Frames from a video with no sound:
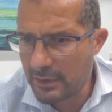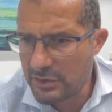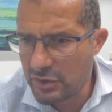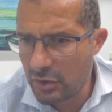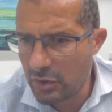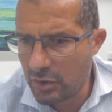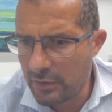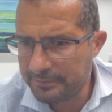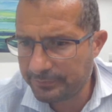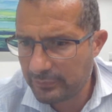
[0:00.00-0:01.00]

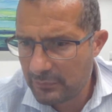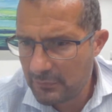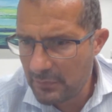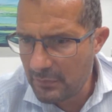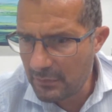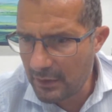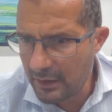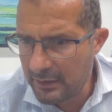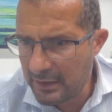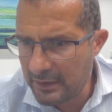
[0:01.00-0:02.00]
So
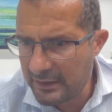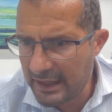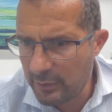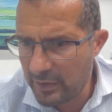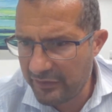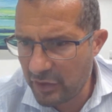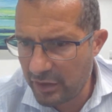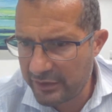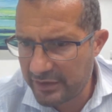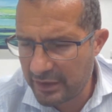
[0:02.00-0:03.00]
then we have
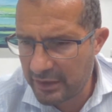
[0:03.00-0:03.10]
got